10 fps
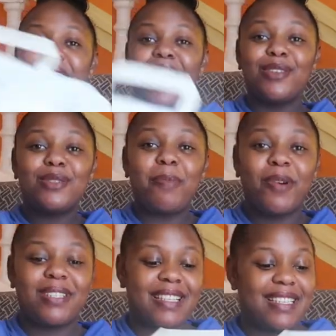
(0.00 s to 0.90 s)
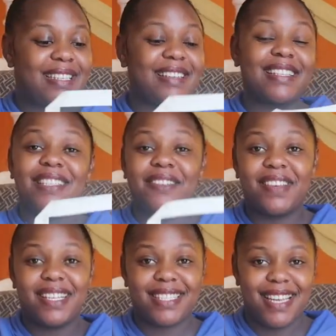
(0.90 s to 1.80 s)
I also bought this
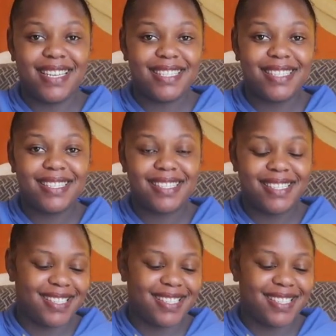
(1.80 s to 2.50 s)
receiving set.